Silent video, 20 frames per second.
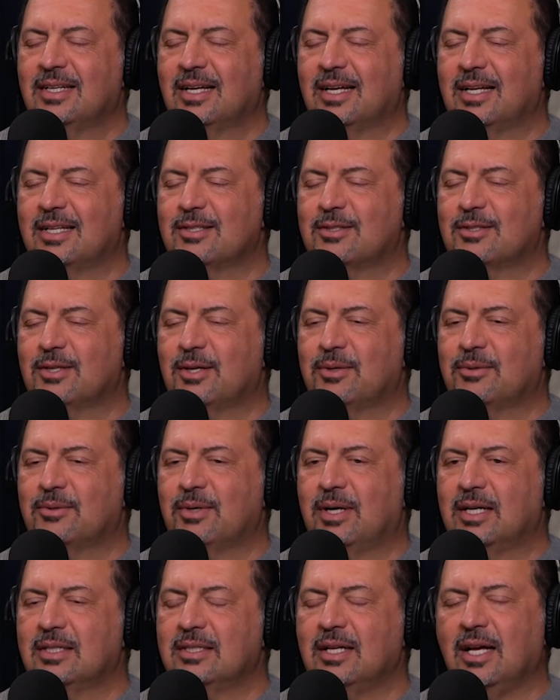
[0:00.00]
And
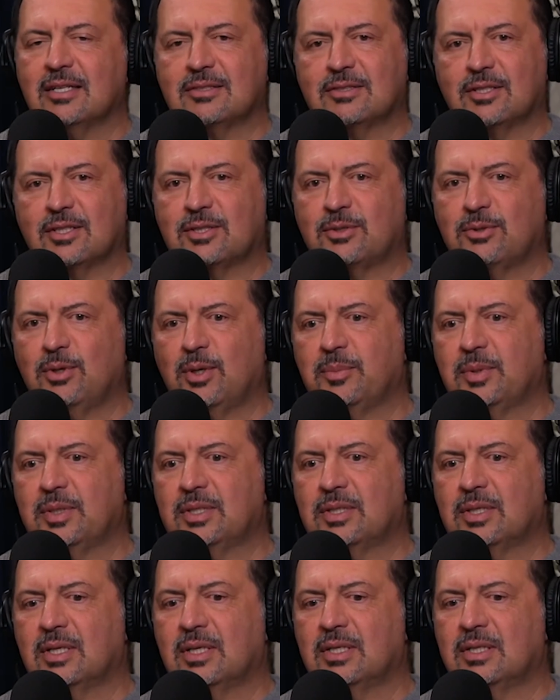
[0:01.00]
so, just grew up
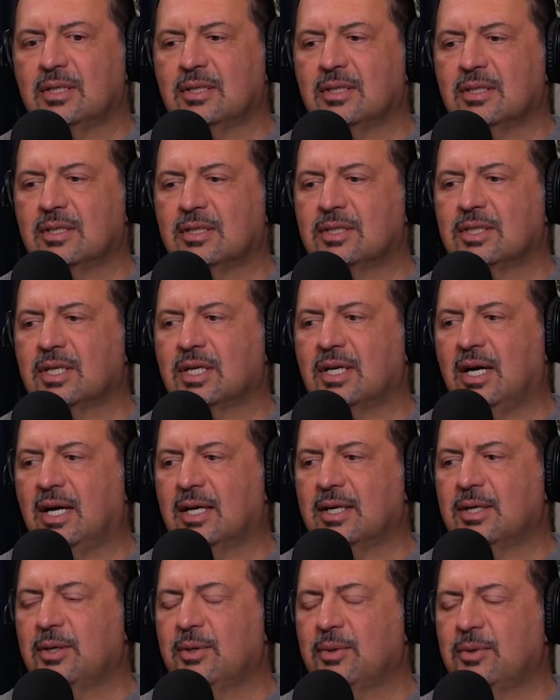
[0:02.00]
in
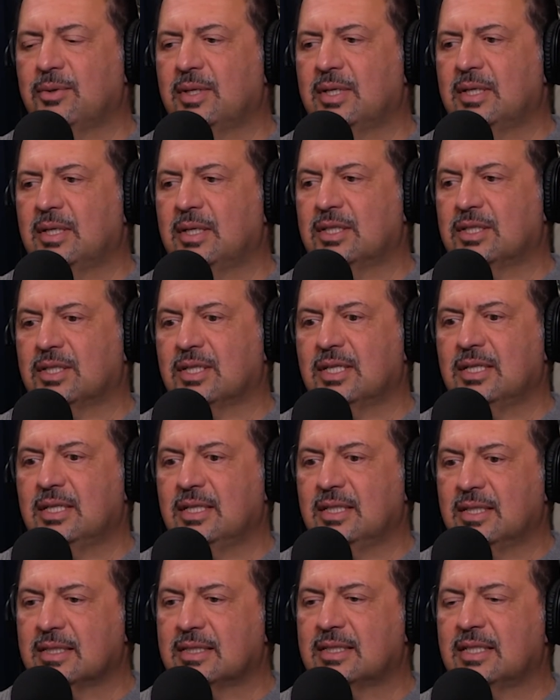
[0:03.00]
Chicago, initially
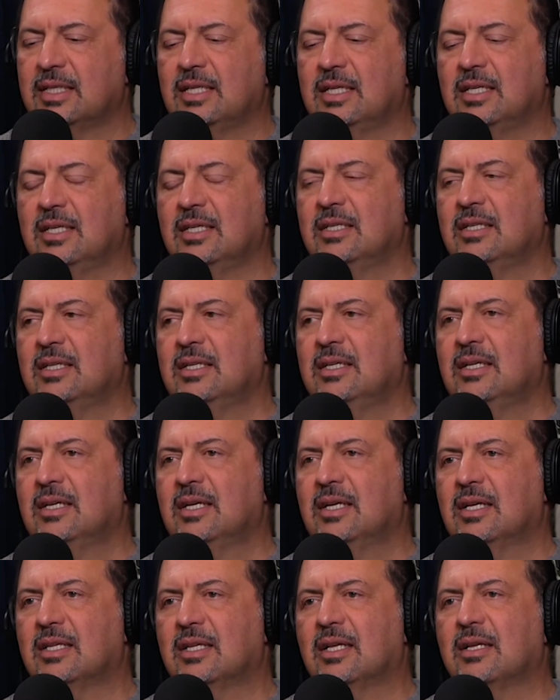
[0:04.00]
in the city,
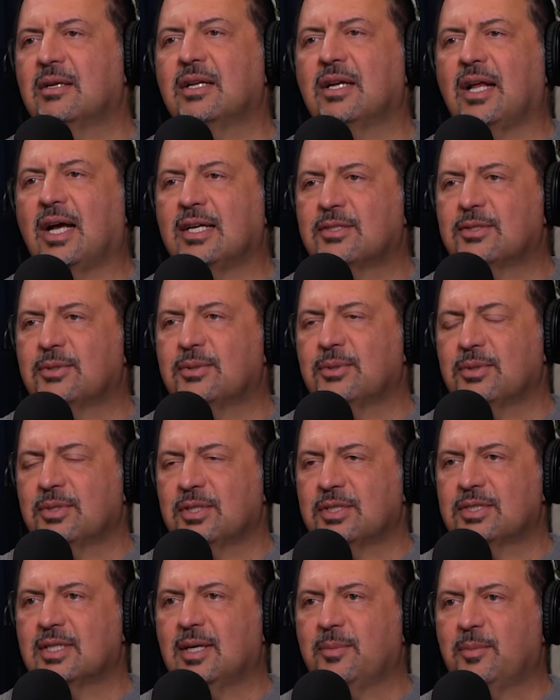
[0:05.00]
and then in high school in the
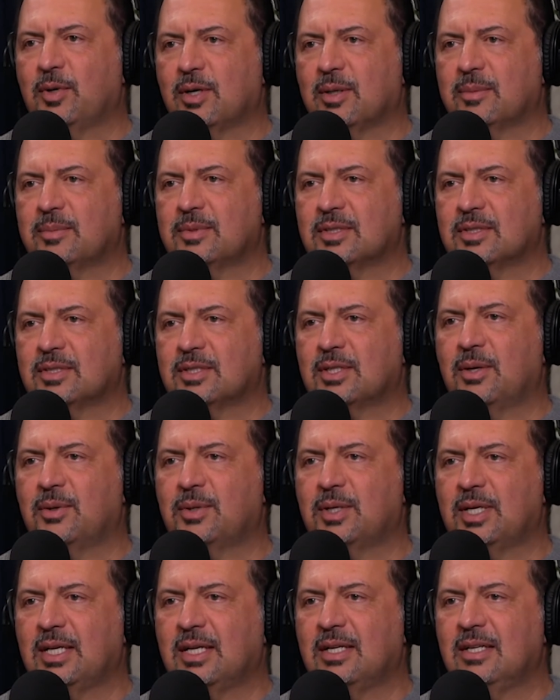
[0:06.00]
suburbs in
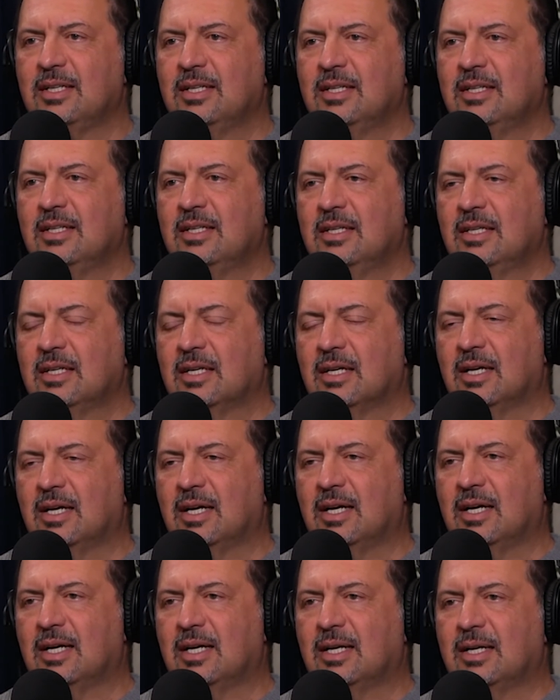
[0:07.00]
Skokie,
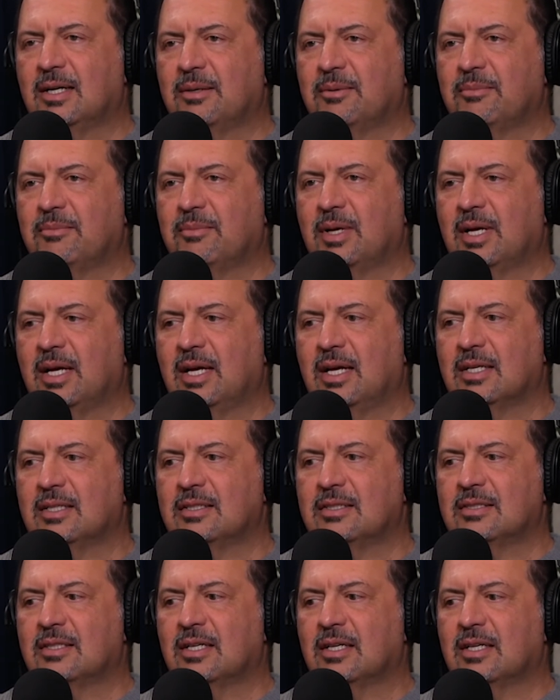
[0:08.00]

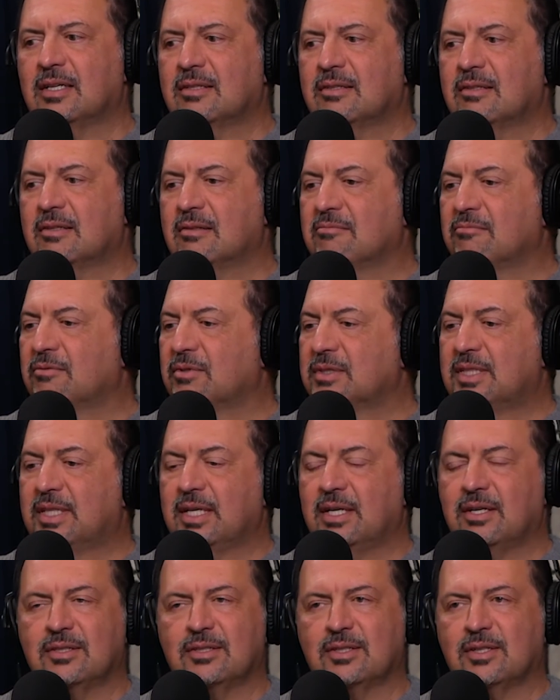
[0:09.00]
and was
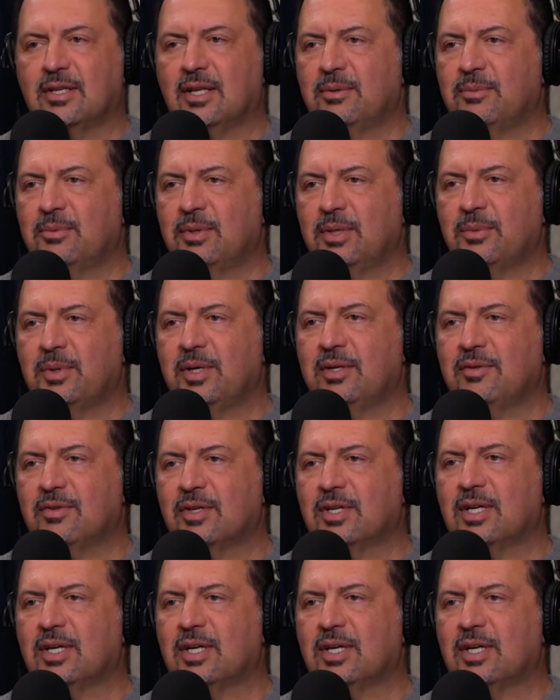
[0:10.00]
there until I went away for